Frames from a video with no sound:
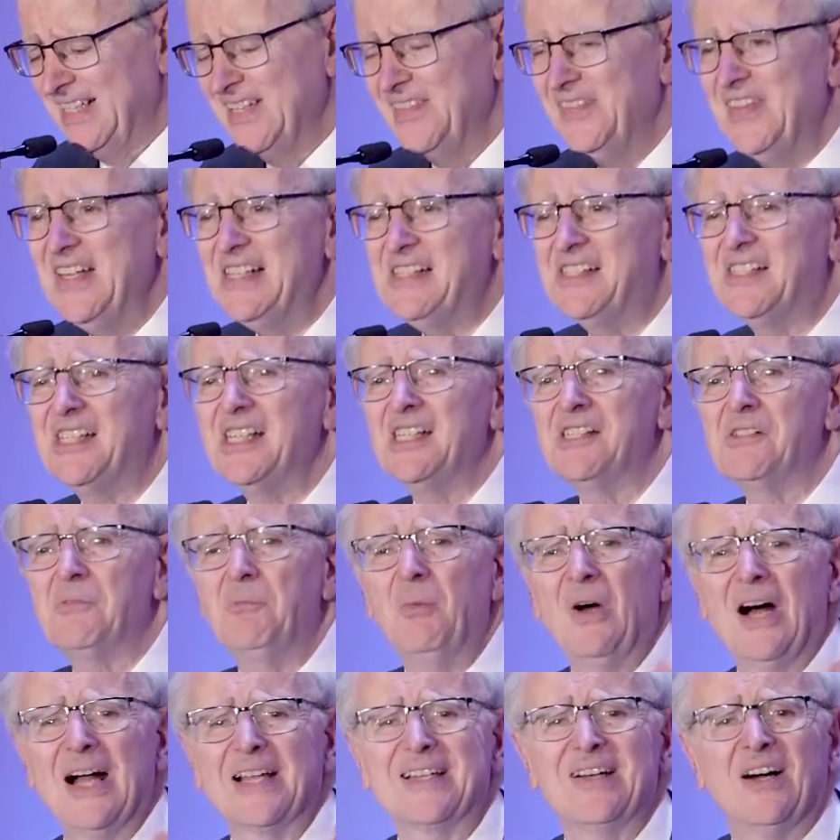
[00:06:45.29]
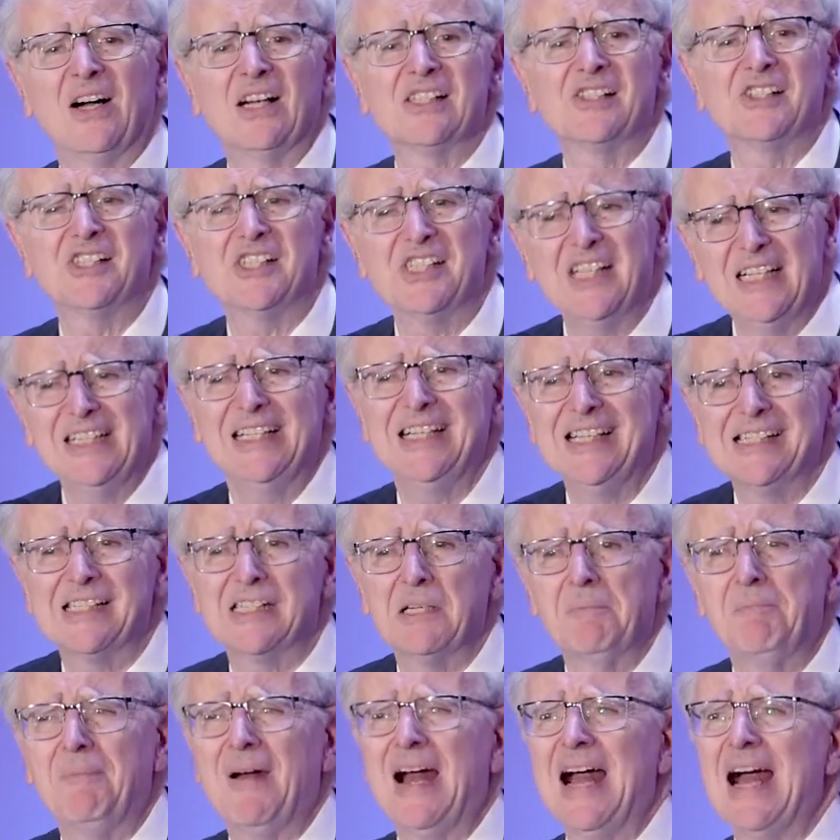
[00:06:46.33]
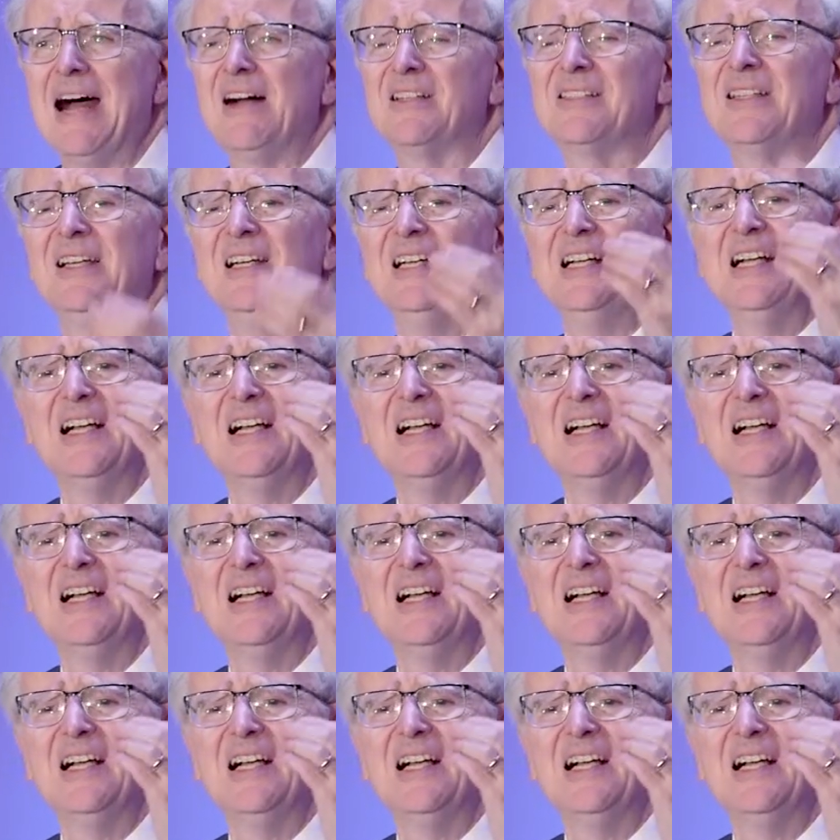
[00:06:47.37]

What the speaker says: This is what our city is about.